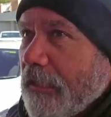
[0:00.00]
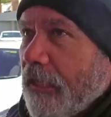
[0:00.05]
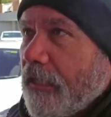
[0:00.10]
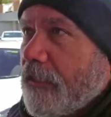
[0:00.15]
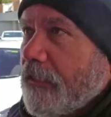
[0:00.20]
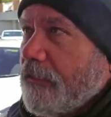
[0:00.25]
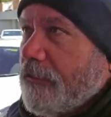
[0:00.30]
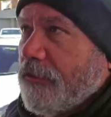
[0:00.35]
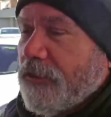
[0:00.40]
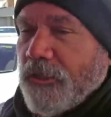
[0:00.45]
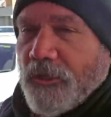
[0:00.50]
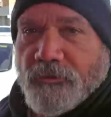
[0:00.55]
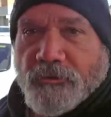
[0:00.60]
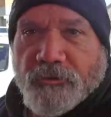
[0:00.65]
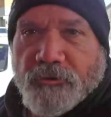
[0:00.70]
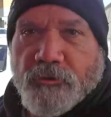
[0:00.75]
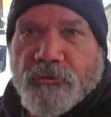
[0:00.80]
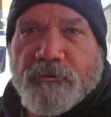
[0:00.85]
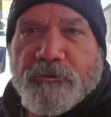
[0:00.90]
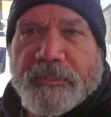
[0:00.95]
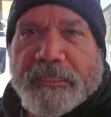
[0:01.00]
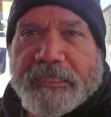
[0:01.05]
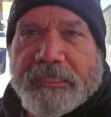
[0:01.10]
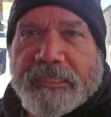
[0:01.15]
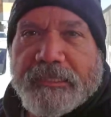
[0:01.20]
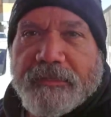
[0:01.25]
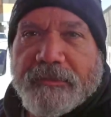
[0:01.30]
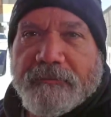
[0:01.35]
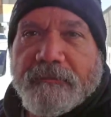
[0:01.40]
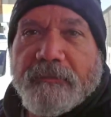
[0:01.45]
uh, John
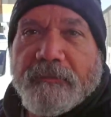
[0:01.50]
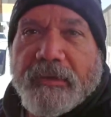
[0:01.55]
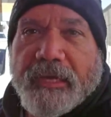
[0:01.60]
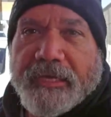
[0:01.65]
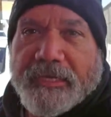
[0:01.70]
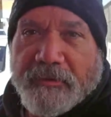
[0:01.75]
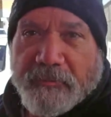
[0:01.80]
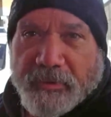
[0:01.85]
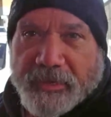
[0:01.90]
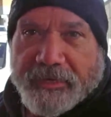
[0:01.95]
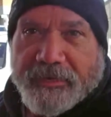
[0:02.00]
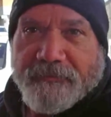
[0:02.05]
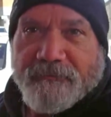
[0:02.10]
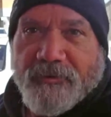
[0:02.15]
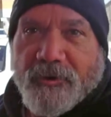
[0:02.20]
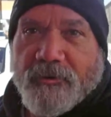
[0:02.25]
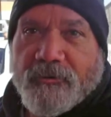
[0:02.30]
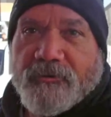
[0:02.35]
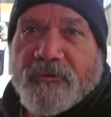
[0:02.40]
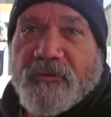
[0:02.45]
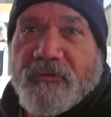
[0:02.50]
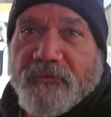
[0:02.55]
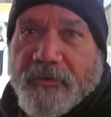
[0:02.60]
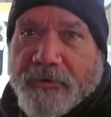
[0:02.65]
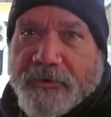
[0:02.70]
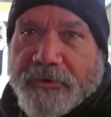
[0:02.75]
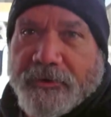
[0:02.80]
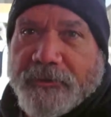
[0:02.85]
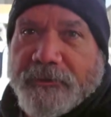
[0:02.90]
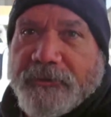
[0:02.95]
Dory's egg and bacon rolls,
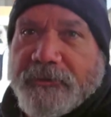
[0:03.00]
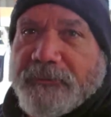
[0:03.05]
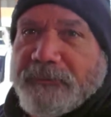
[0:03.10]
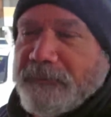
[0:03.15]
very good.